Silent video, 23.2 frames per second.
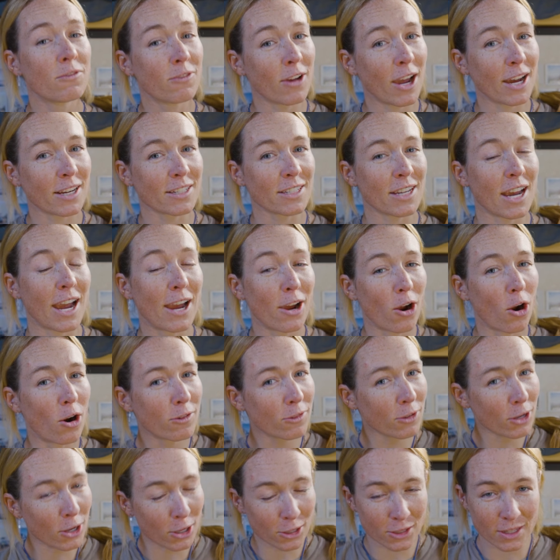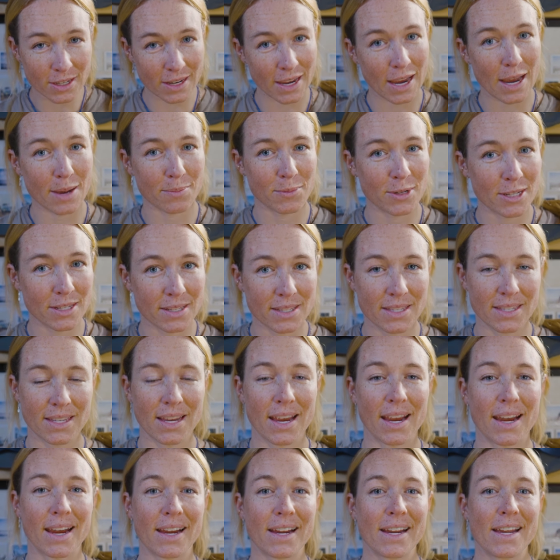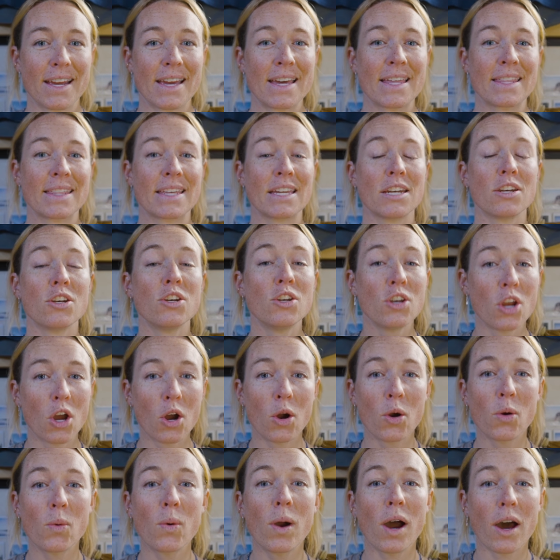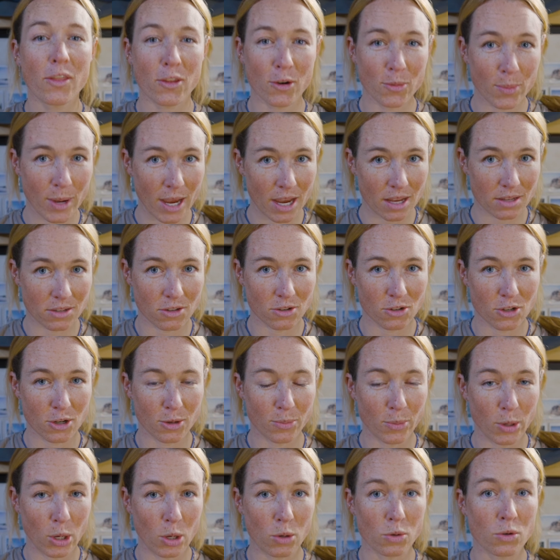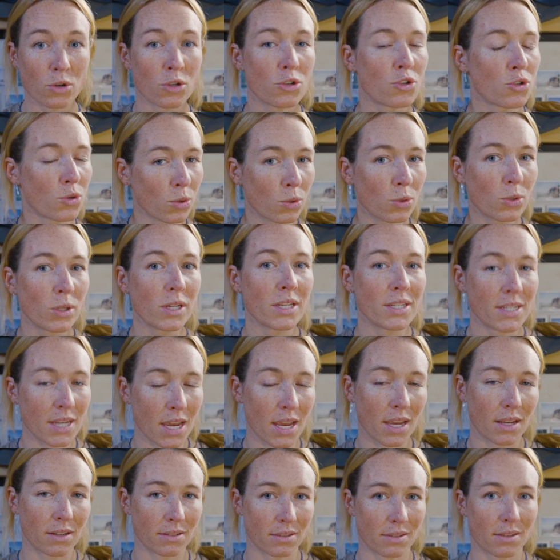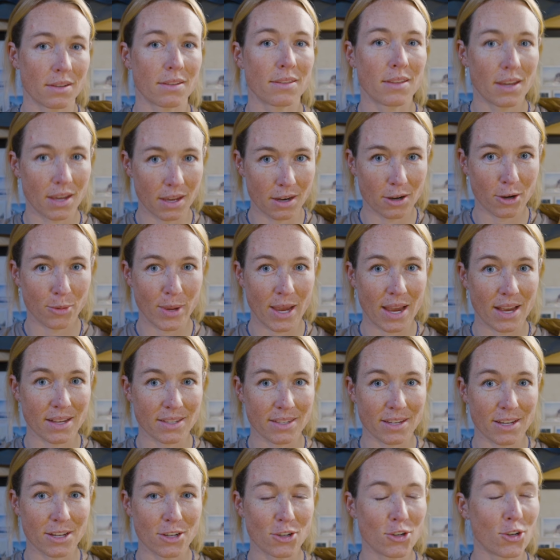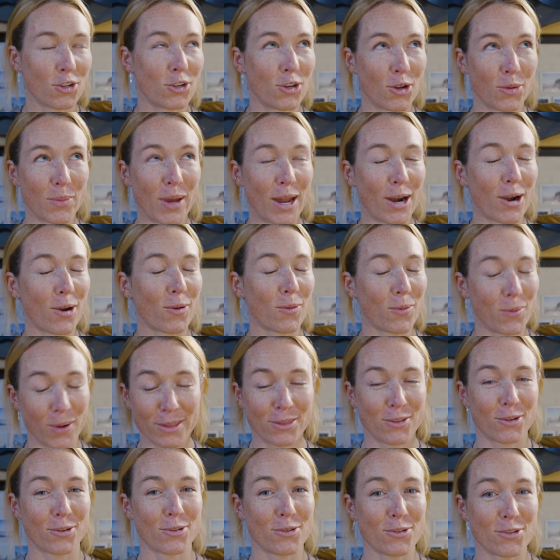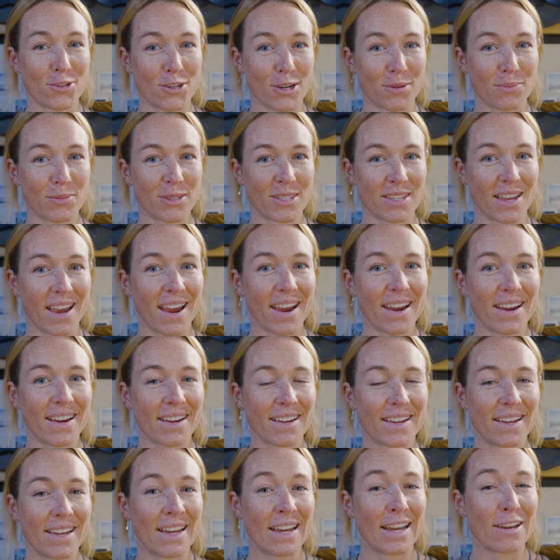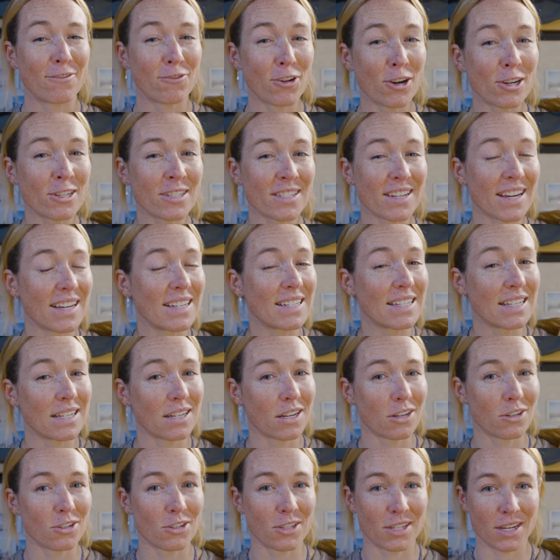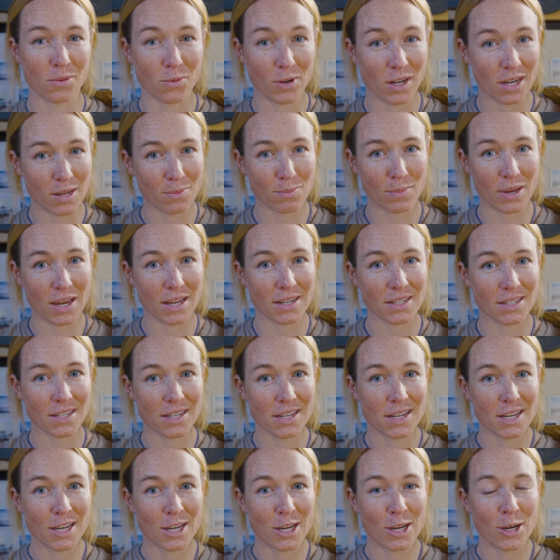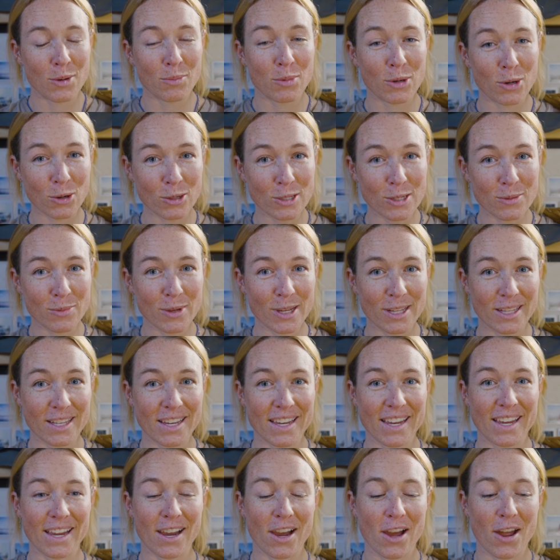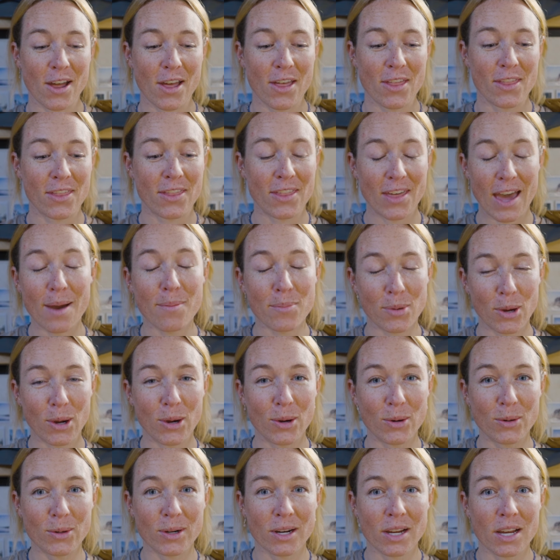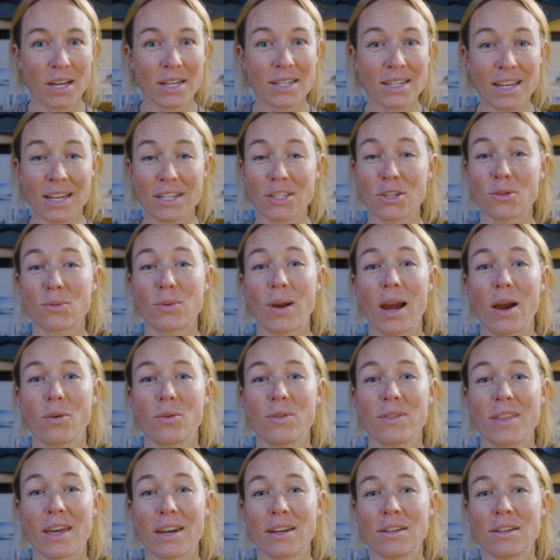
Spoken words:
fact, I overheard the captain say that no other passenger boat truly takes the inner passage, no matter what the cruise ships say. At first, I didn't understand what he meant, but ultimately, that boat takes a route that